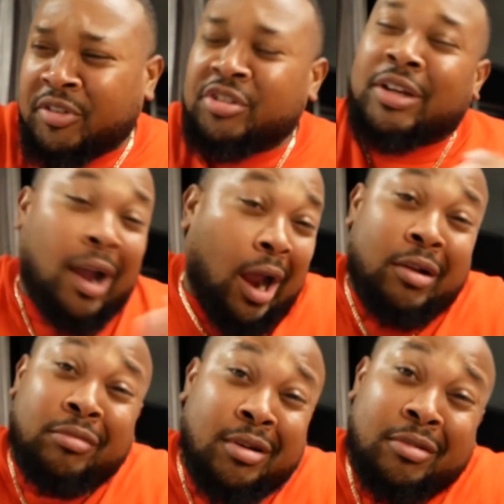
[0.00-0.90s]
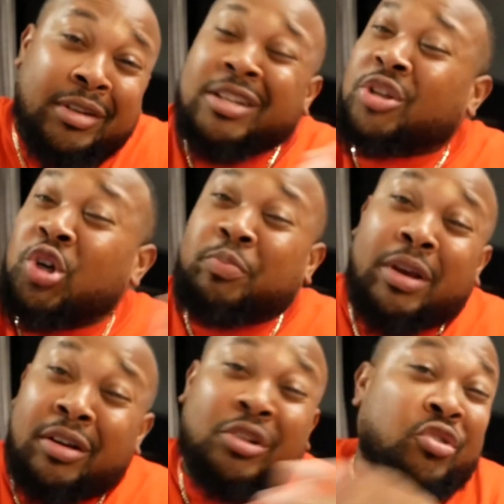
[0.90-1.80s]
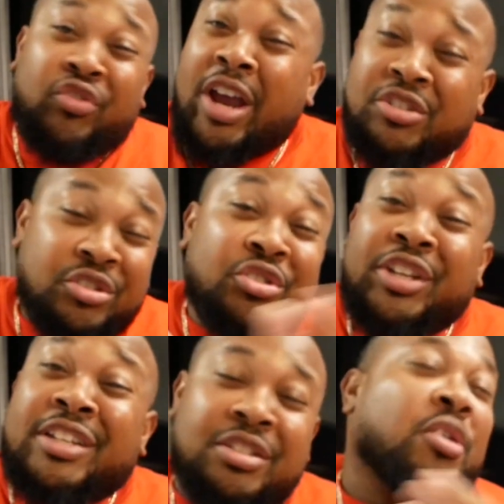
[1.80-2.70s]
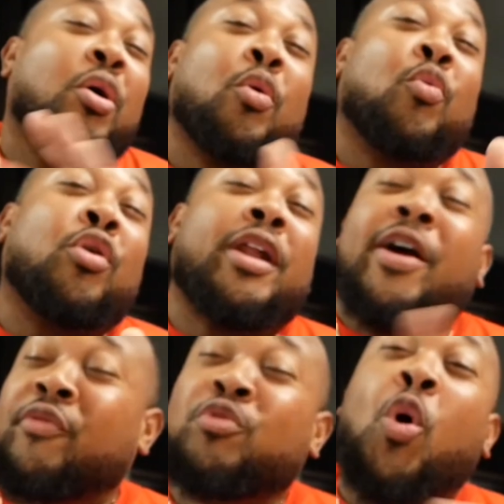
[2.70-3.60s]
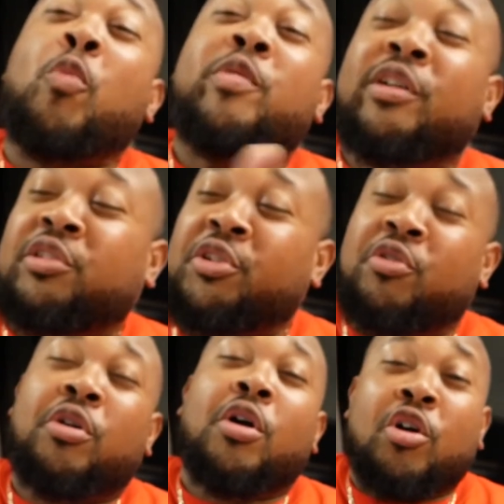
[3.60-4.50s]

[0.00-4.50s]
She was like, I don't know. They just cook better. They cook faster. They cook easier. Whatever. No big deal.